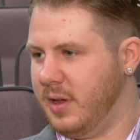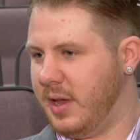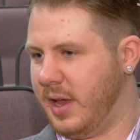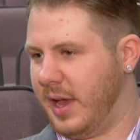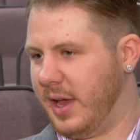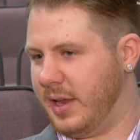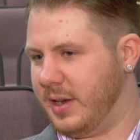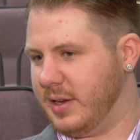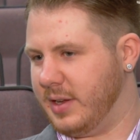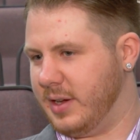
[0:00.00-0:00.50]

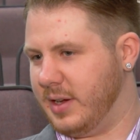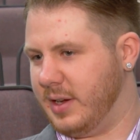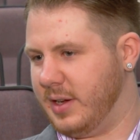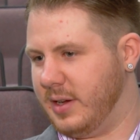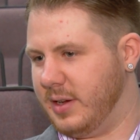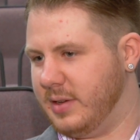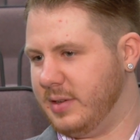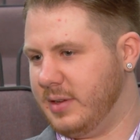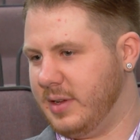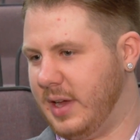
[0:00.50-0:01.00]
And,
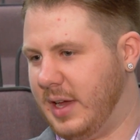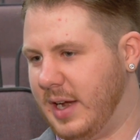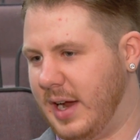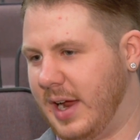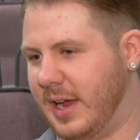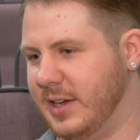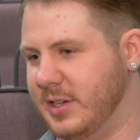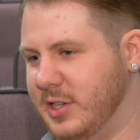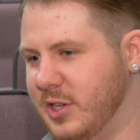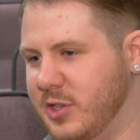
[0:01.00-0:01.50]
uh, and I
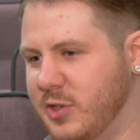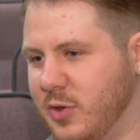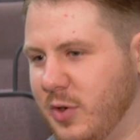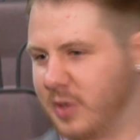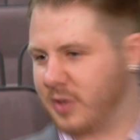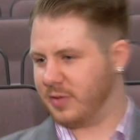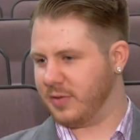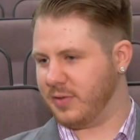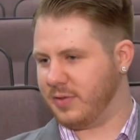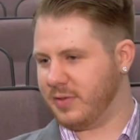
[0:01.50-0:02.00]
had just
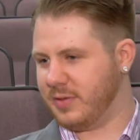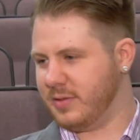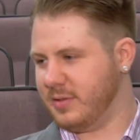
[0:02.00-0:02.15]
sort of,